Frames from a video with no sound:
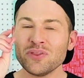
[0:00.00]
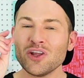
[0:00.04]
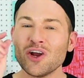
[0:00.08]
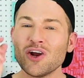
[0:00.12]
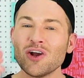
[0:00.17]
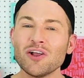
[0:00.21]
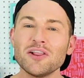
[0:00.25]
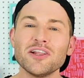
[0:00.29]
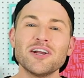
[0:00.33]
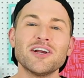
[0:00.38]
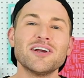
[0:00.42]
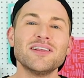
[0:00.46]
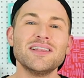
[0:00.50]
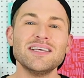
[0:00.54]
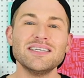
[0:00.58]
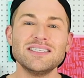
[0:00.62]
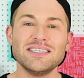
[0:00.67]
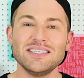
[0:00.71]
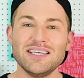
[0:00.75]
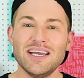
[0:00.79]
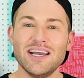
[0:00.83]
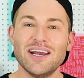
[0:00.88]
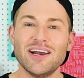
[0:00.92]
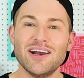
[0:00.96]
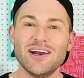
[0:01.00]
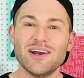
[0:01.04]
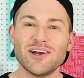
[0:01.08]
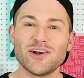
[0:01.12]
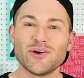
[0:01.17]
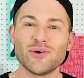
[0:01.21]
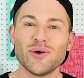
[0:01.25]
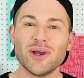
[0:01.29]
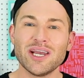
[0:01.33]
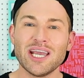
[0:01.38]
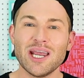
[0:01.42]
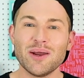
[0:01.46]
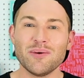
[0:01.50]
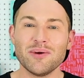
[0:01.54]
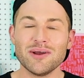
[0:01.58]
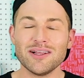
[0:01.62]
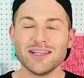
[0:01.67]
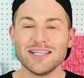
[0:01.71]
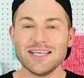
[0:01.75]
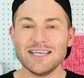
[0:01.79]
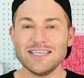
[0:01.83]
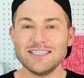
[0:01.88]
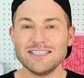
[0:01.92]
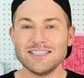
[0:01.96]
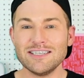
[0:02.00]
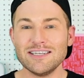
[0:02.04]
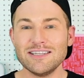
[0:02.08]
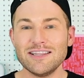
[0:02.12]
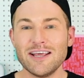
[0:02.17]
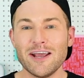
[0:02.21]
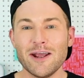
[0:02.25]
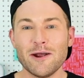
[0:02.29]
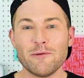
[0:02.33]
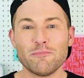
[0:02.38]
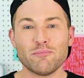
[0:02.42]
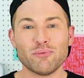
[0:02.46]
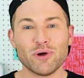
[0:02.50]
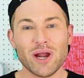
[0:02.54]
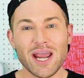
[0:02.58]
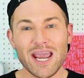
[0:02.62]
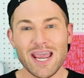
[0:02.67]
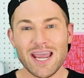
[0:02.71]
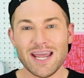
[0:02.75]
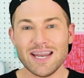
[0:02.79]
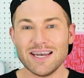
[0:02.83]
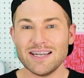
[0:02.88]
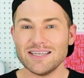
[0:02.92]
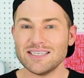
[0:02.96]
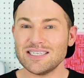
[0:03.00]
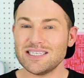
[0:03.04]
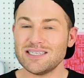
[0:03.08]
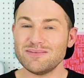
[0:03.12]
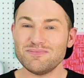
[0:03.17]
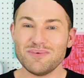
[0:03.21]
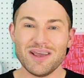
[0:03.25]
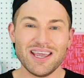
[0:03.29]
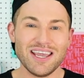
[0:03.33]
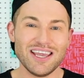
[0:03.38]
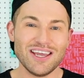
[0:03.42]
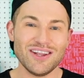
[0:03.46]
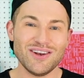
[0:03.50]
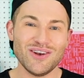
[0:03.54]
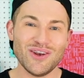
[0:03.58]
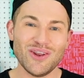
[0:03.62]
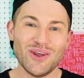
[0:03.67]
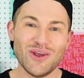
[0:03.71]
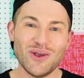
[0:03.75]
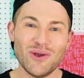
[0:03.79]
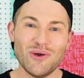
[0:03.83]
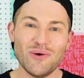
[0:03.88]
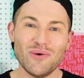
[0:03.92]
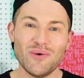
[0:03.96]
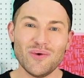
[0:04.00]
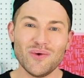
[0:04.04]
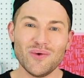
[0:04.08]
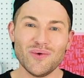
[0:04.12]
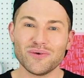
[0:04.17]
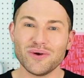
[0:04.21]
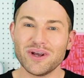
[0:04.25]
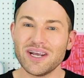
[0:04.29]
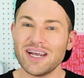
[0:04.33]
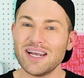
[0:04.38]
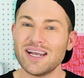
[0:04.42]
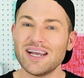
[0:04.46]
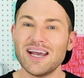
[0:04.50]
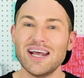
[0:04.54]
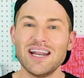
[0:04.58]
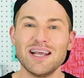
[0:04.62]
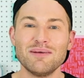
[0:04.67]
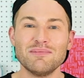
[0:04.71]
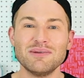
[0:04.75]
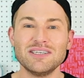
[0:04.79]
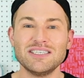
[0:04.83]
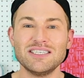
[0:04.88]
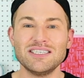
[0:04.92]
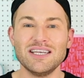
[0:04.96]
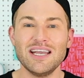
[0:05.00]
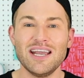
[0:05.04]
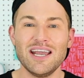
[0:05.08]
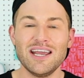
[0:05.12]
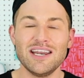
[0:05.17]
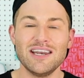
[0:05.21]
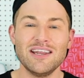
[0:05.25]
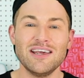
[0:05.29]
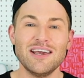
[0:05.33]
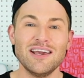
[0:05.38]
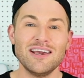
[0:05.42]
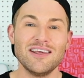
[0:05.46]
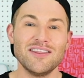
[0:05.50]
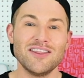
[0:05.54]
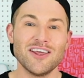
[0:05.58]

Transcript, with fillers: Earlier this year, Cricut released their brand spanking new Cricut cutting machine,